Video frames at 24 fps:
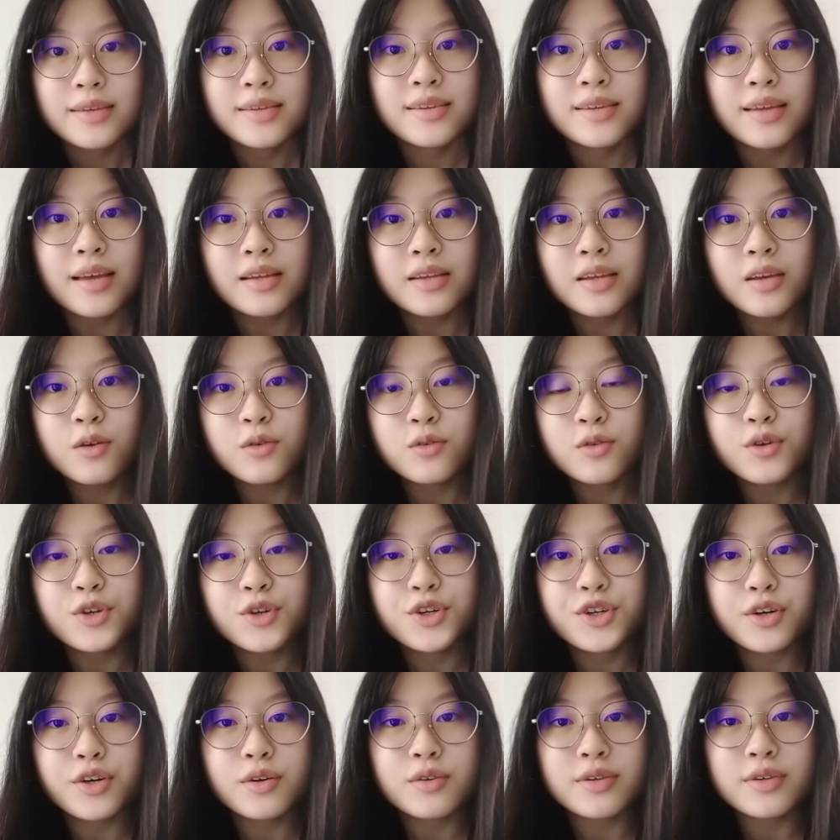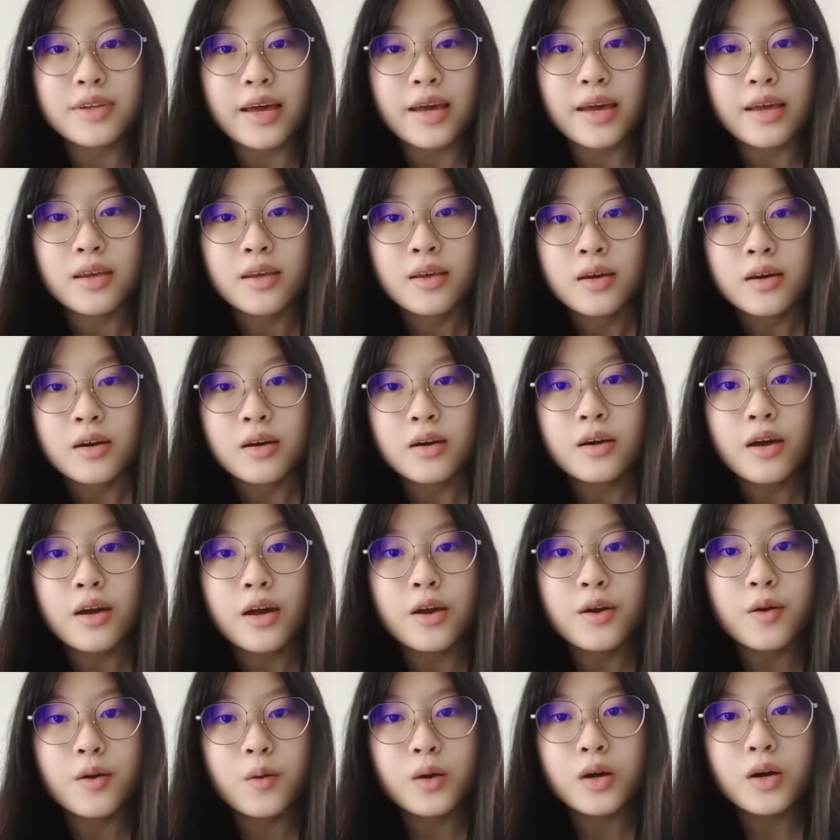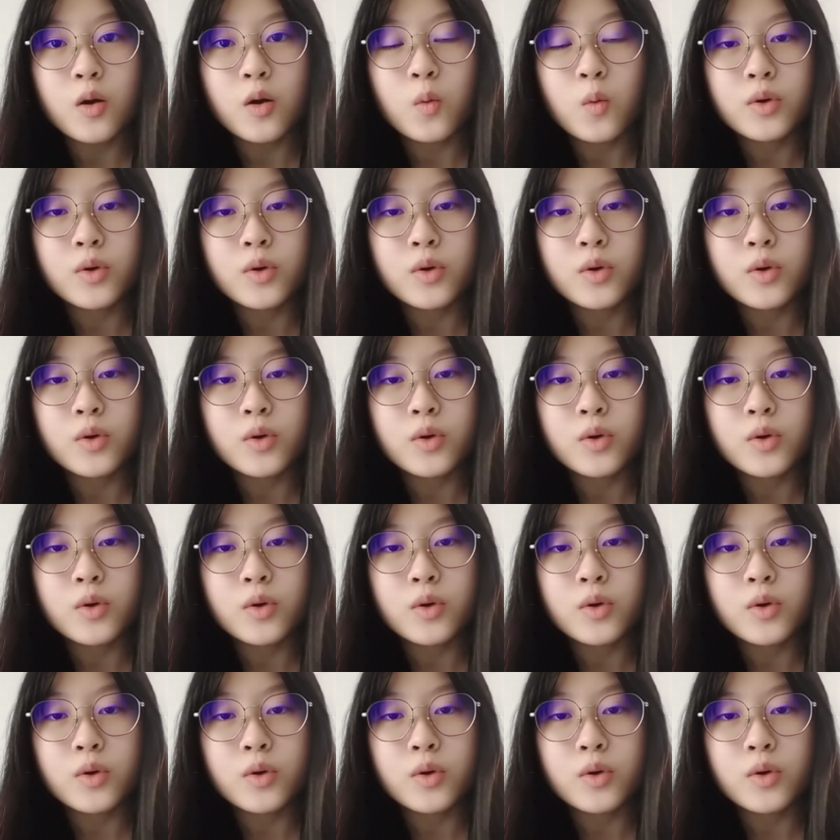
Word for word: Study also show that a heroin